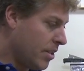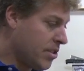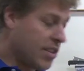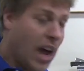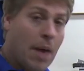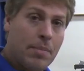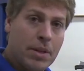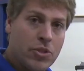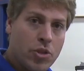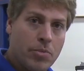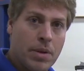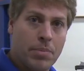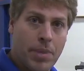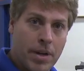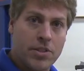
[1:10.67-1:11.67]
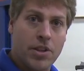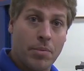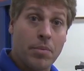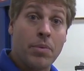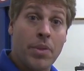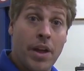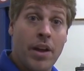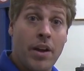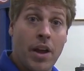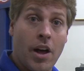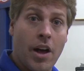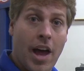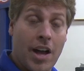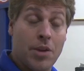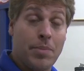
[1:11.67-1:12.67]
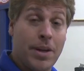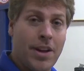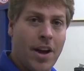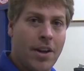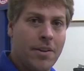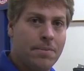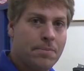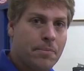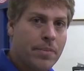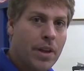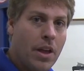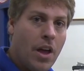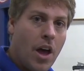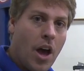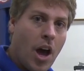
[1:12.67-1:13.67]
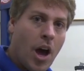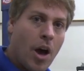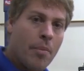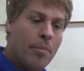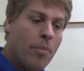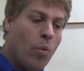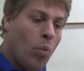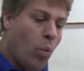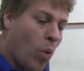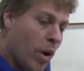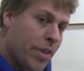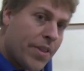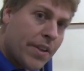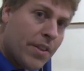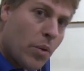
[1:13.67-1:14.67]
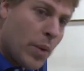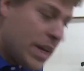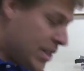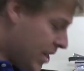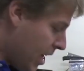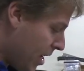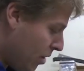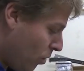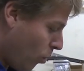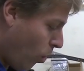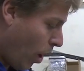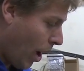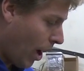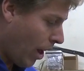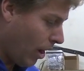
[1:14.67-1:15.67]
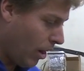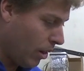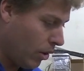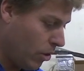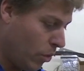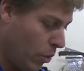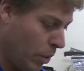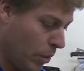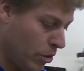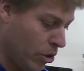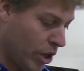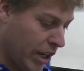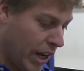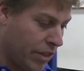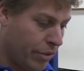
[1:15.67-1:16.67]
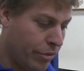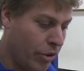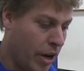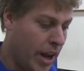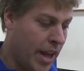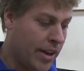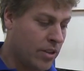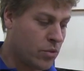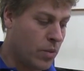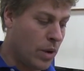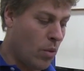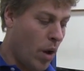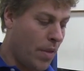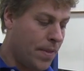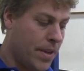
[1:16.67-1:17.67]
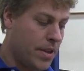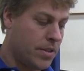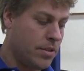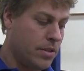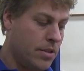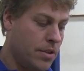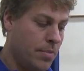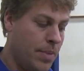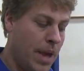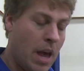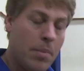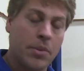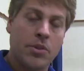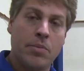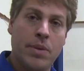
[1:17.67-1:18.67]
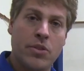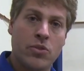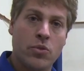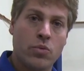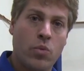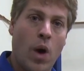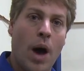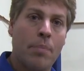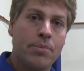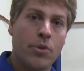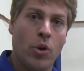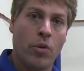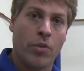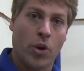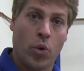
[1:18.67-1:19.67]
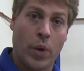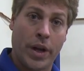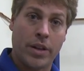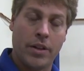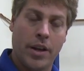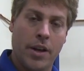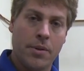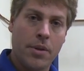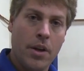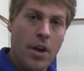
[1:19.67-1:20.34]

time-consuming, but it's something that had to be done. One thing that we did while we were looking at the front end is we want this to be able to be swapped over quickly.